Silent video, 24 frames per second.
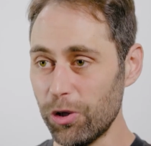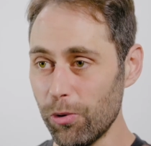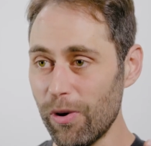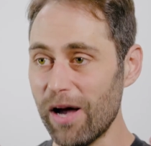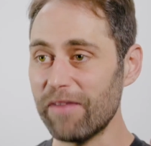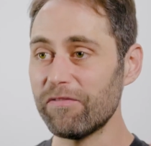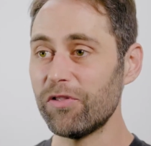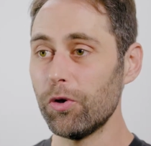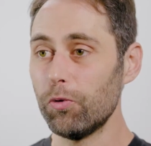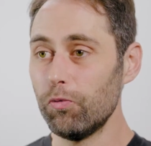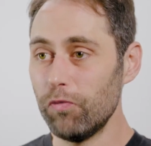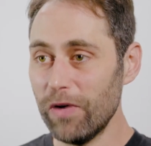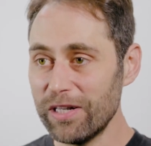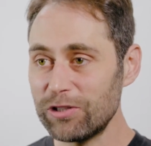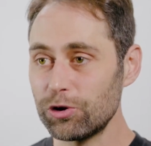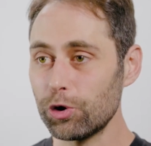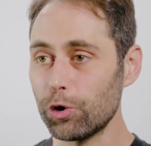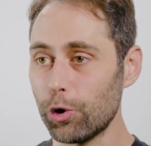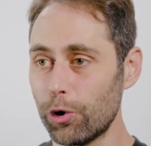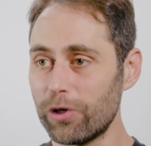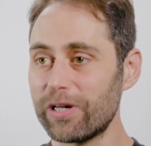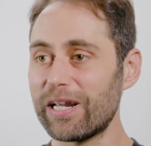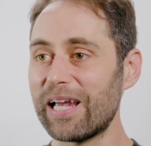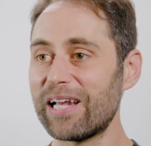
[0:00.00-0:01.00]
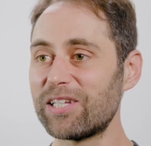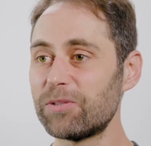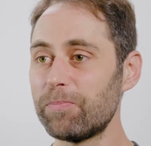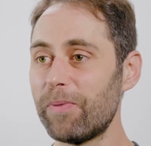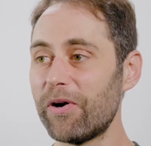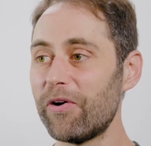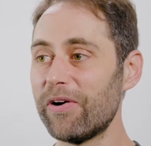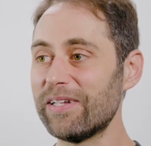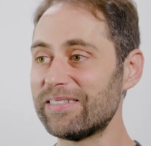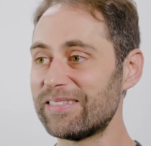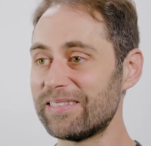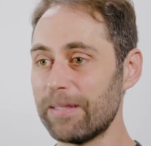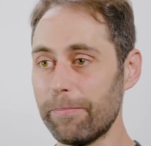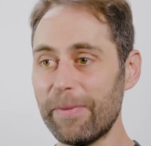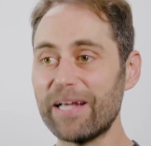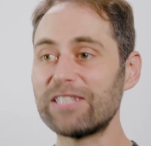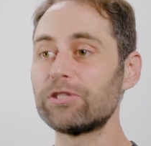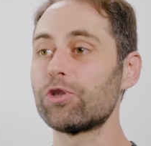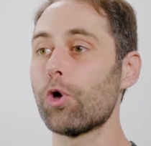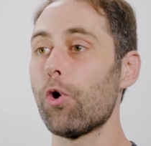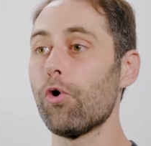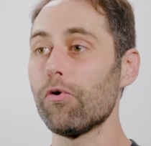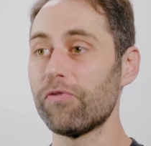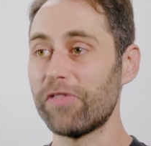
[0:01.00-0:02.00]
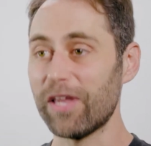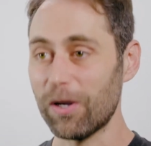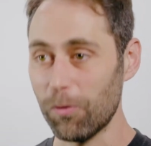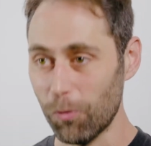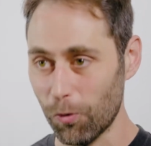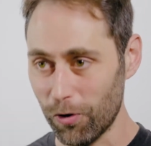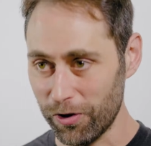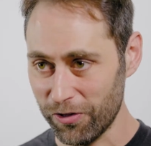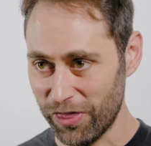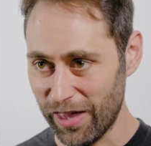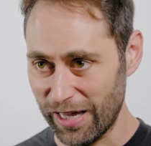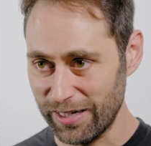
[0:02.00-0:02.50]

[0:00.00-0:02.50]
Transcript: You have the rich learning experience that makes the whole thing worth